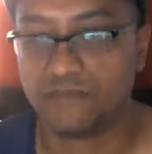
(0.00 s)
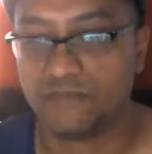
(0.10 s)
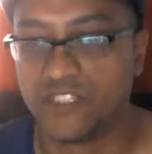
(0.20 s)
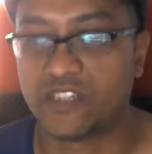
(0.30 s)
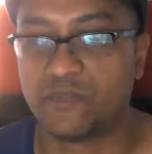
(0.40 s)

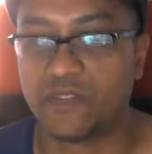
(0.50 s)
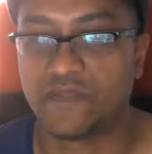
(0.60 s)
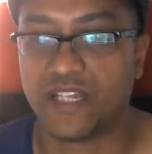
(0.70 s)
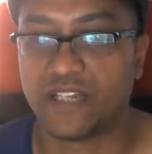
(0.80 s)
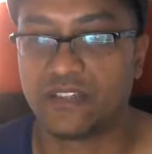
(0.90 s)
adjustments
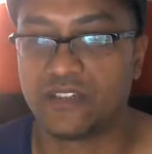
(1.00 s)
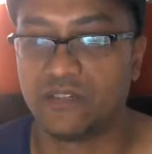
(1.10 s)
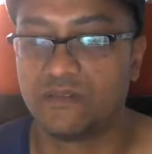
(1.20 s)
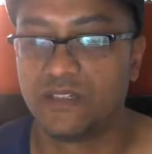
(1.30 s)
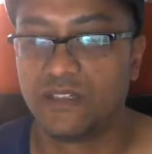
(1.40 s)
for that.
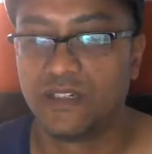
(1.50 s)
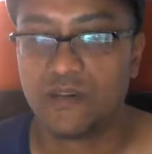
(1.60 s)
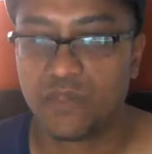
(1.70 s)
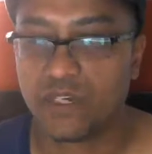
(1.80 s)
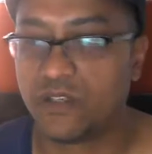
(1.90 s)
So,
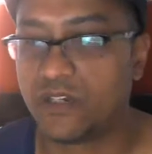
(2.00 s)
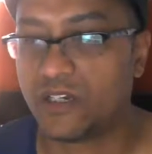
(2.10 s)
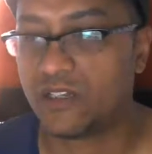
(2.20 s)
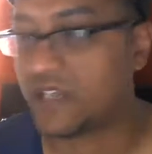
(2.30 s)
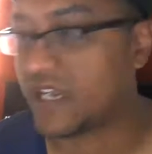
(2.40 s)
but all in
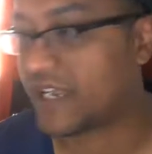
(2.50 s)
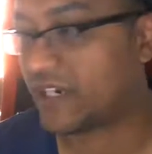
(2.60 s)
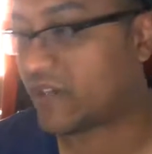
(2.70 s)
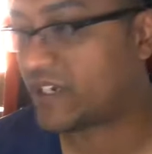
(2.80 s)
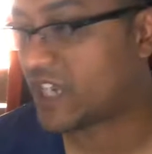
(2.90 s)
all, I had
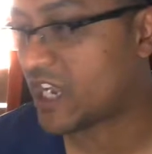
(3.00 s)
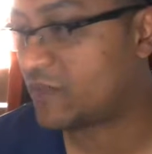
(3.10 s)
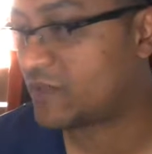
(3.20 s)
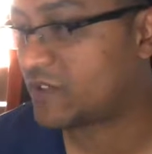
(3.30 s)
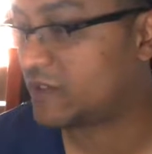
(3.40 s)
a great
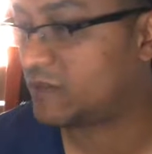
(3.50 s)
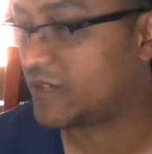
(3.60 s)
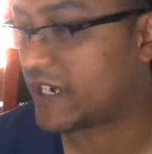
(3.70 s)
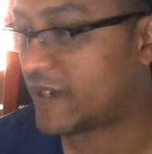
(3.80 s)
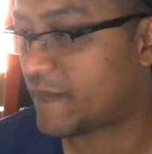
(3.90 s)
time. So
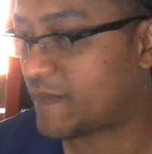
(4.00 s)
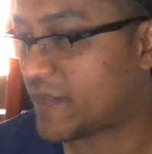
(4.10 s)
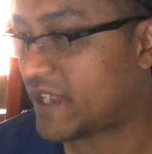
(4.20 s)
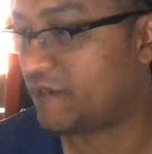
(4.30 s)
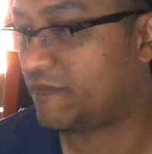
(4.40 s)

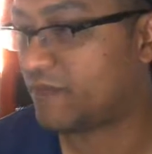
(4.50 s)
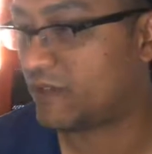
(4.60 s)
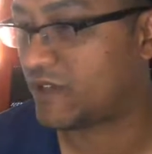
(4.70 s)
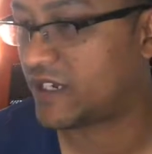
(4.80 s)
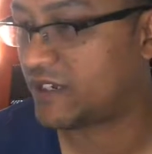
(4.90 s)
thank you
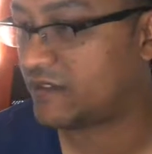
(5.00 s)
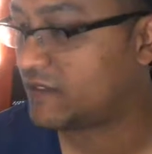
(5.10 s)
for